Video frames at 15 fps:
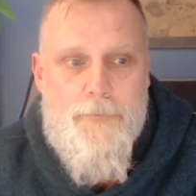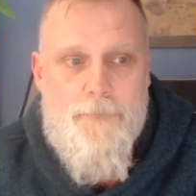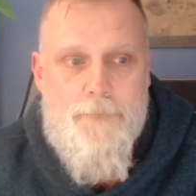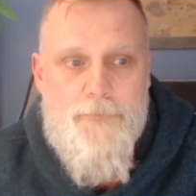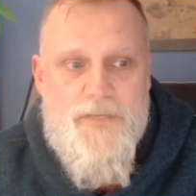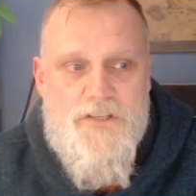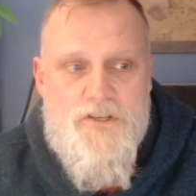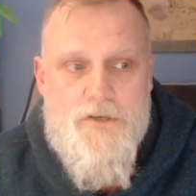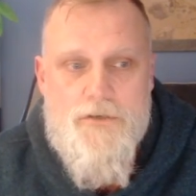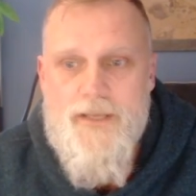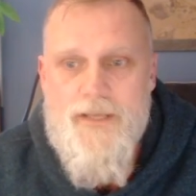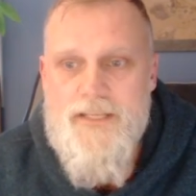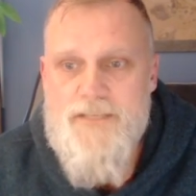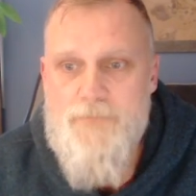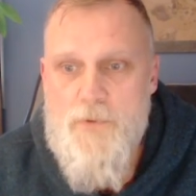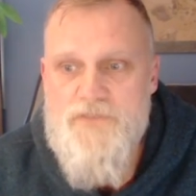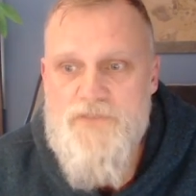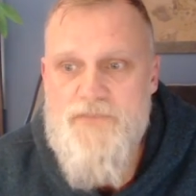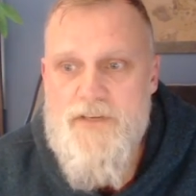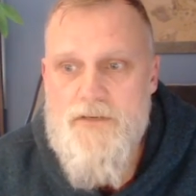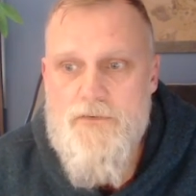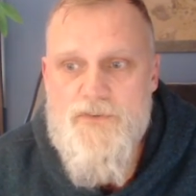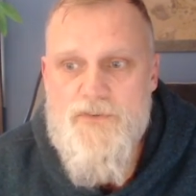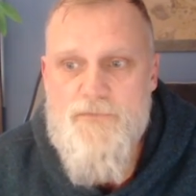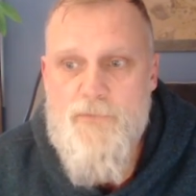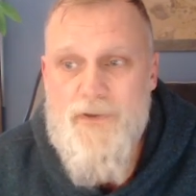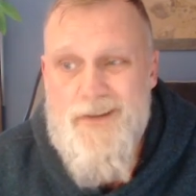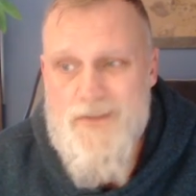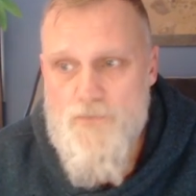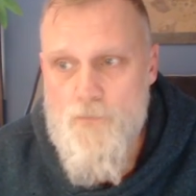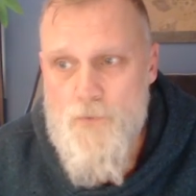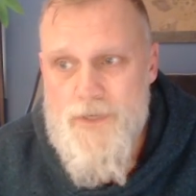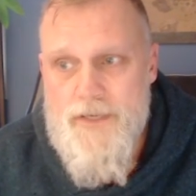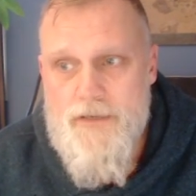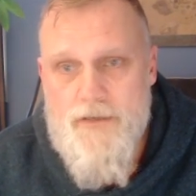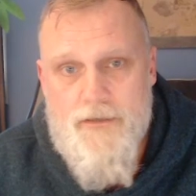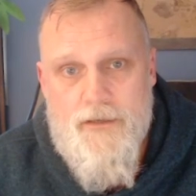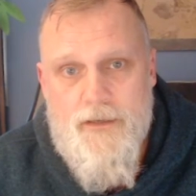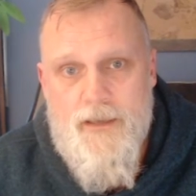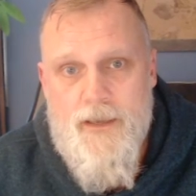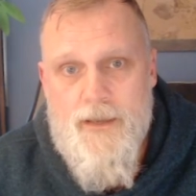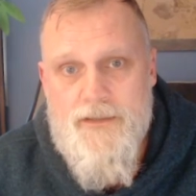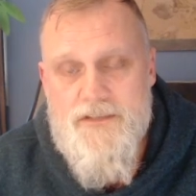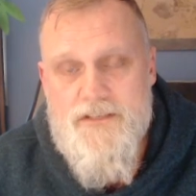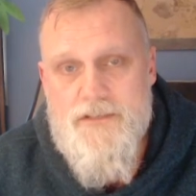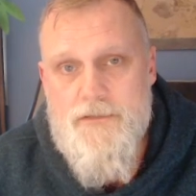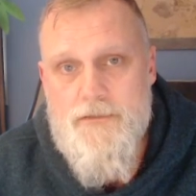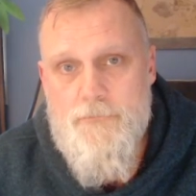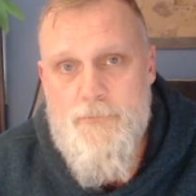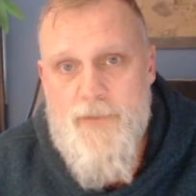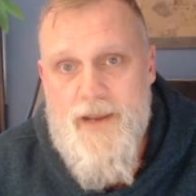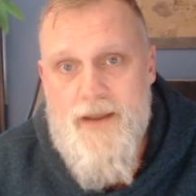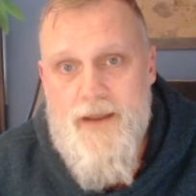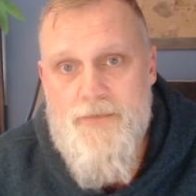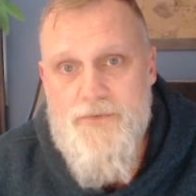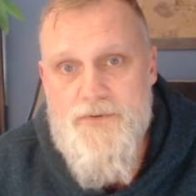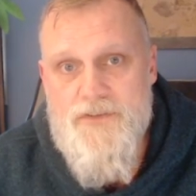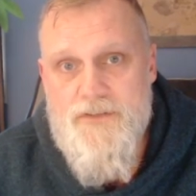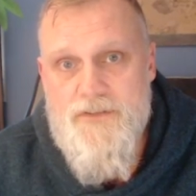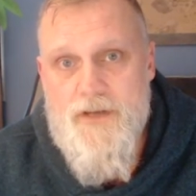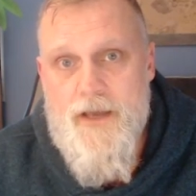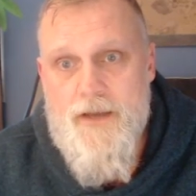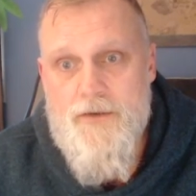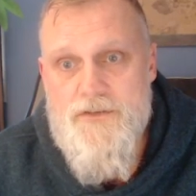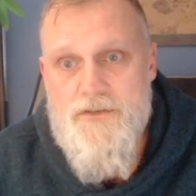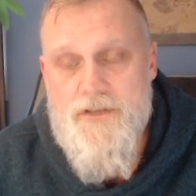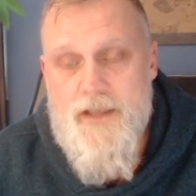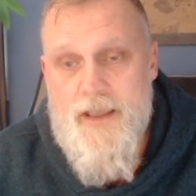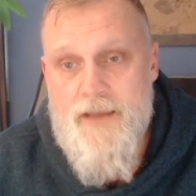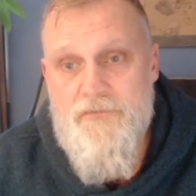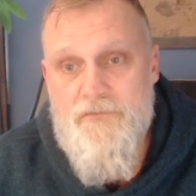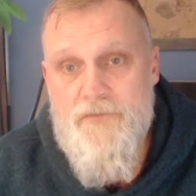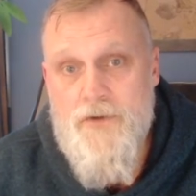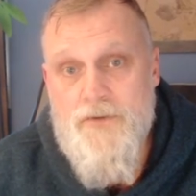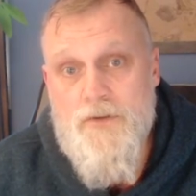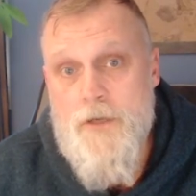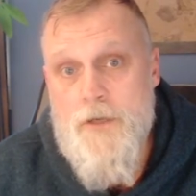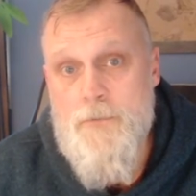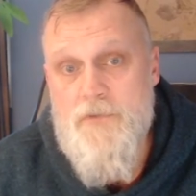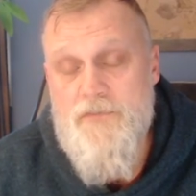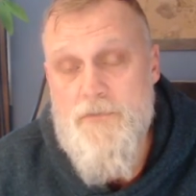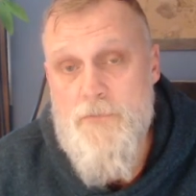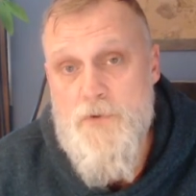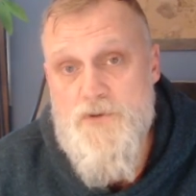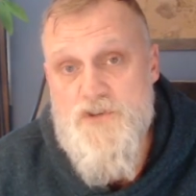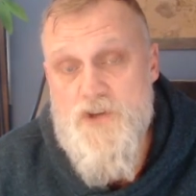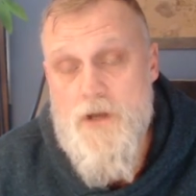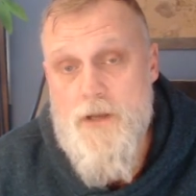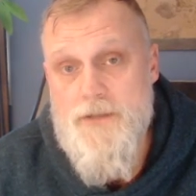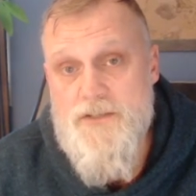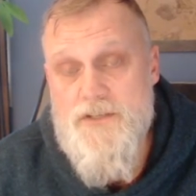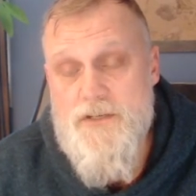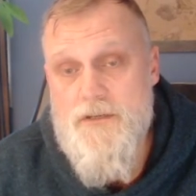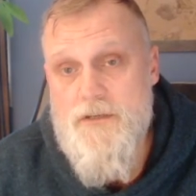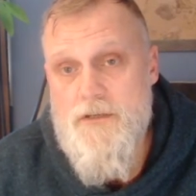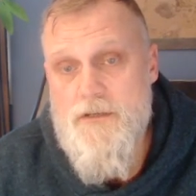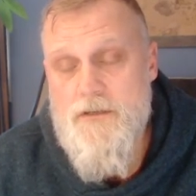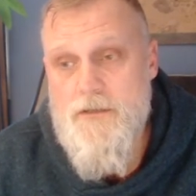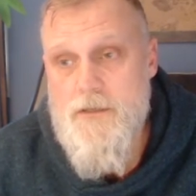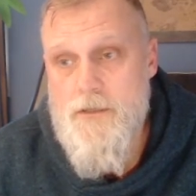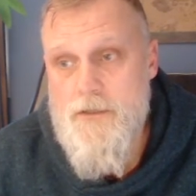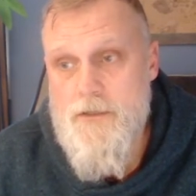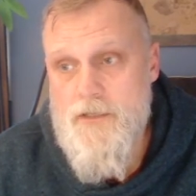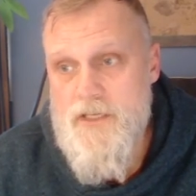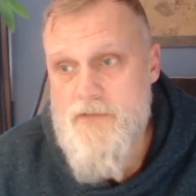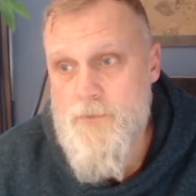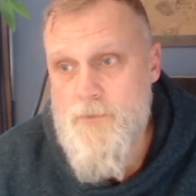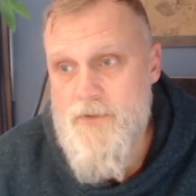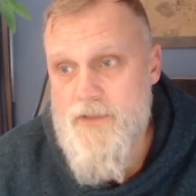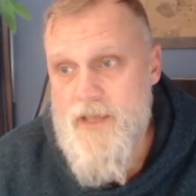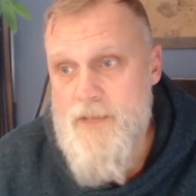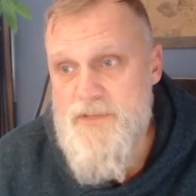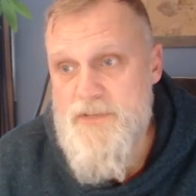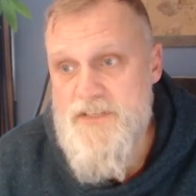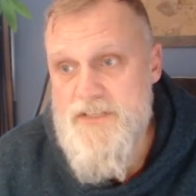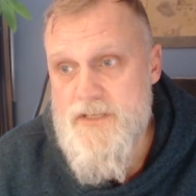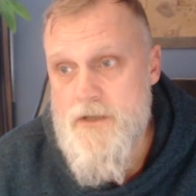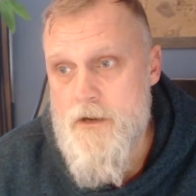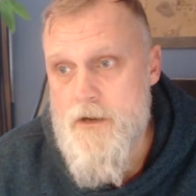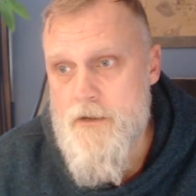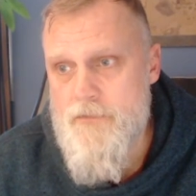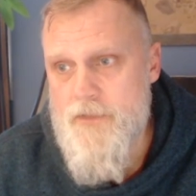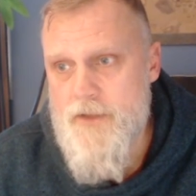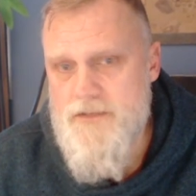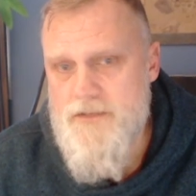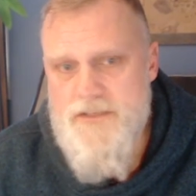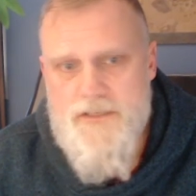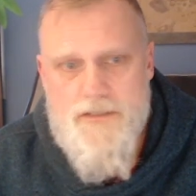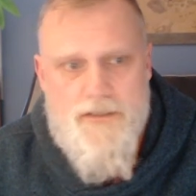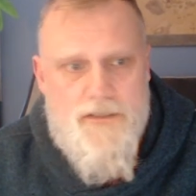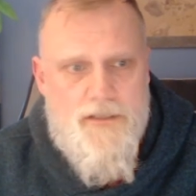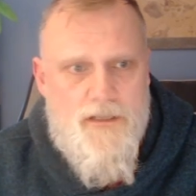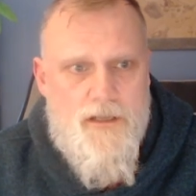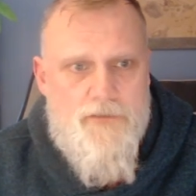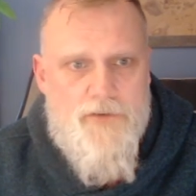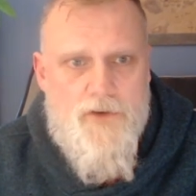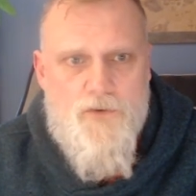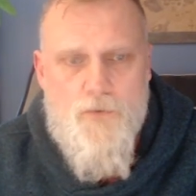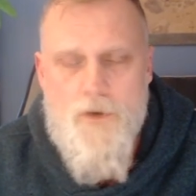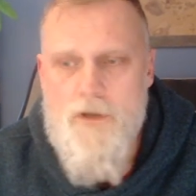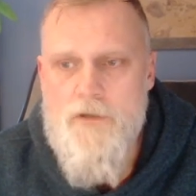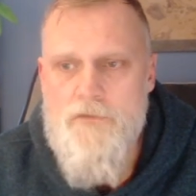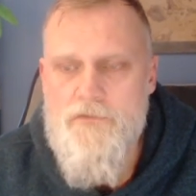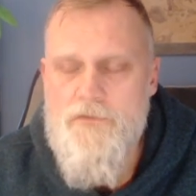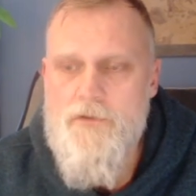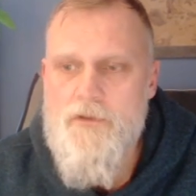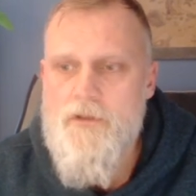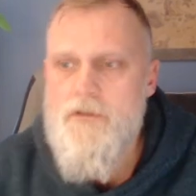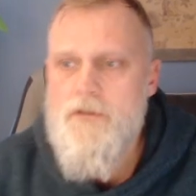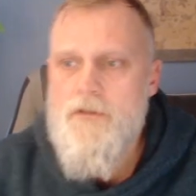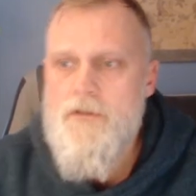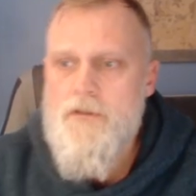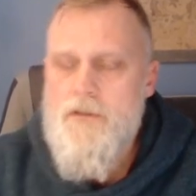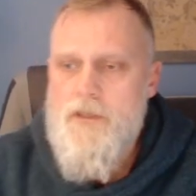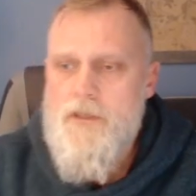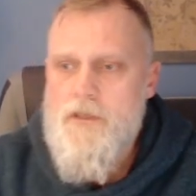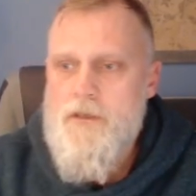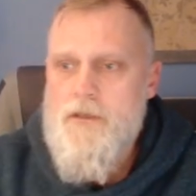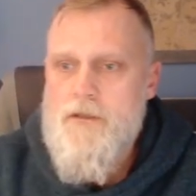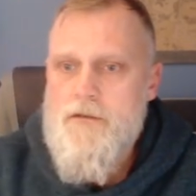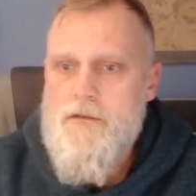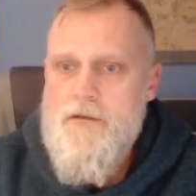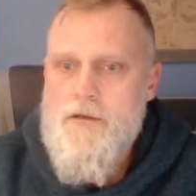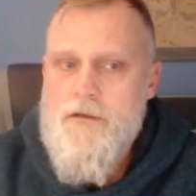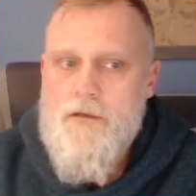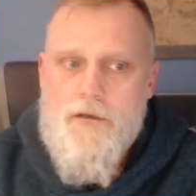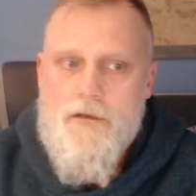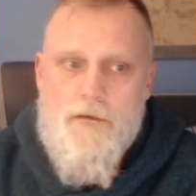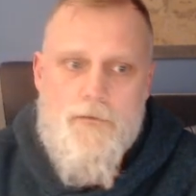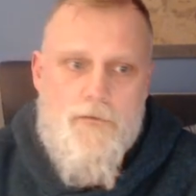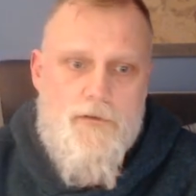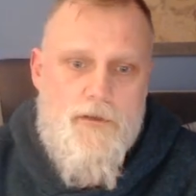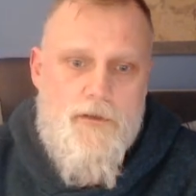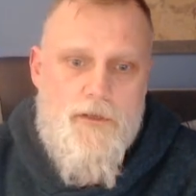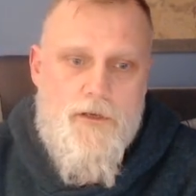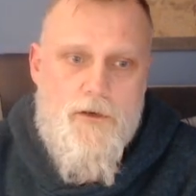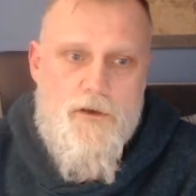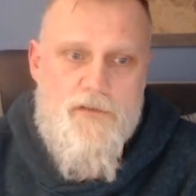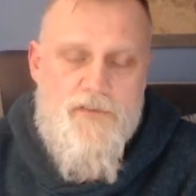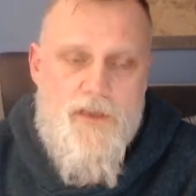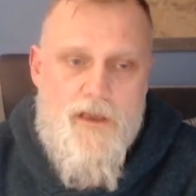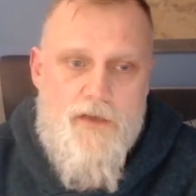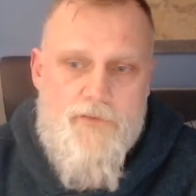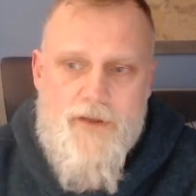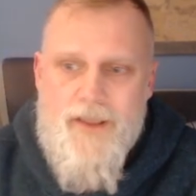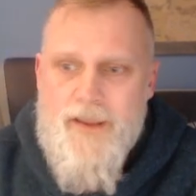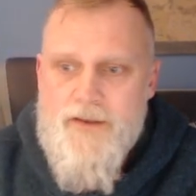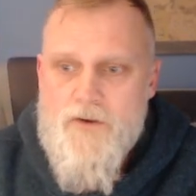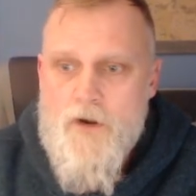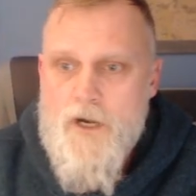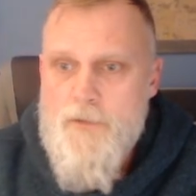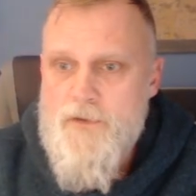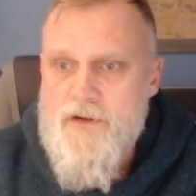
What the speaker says: good against most vehicles, but it's weak against Panthers and Tigers, and frontal armor for most shots. Even with APCR, I think it's an 11 or 12. And, if you have an 8 armor